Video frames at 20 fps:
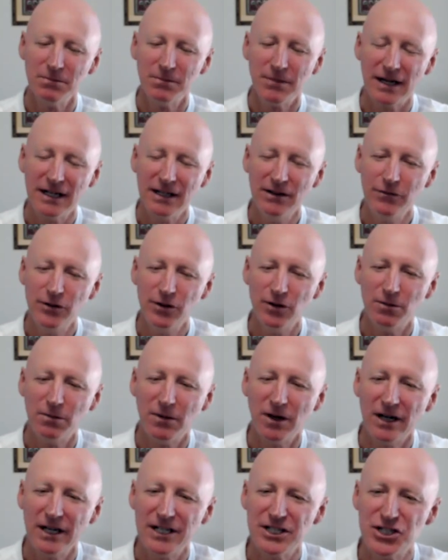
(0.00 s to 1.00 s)
But if your
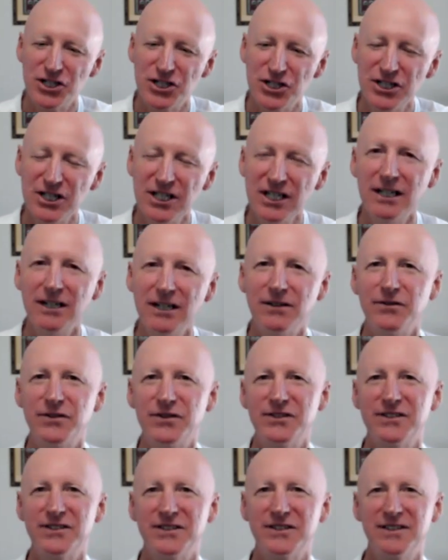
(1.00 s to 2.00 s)
mind
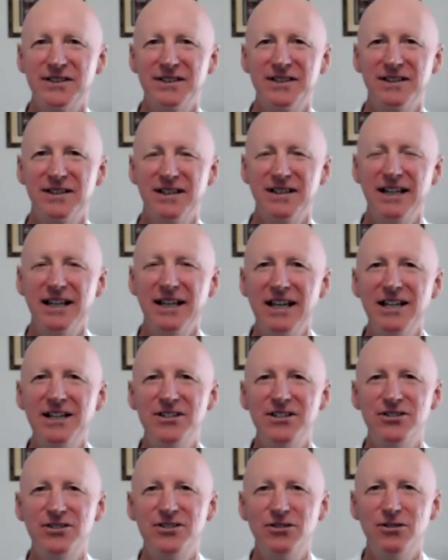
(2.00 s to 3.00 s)
shifts
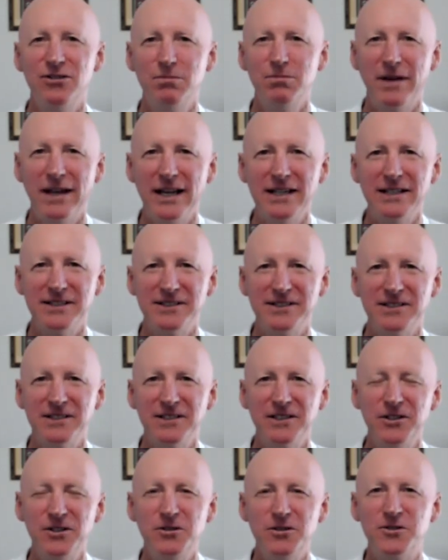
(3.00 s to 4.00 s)
into mess,
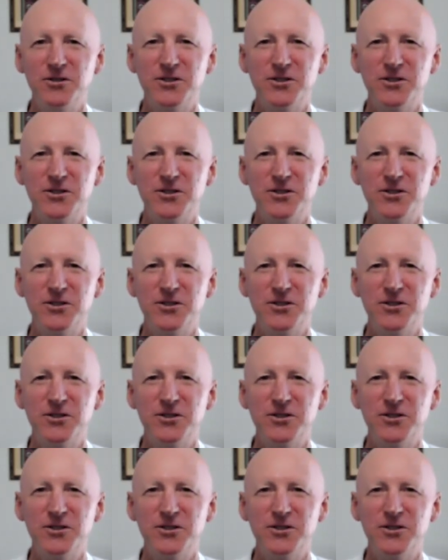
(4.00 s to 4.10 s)
you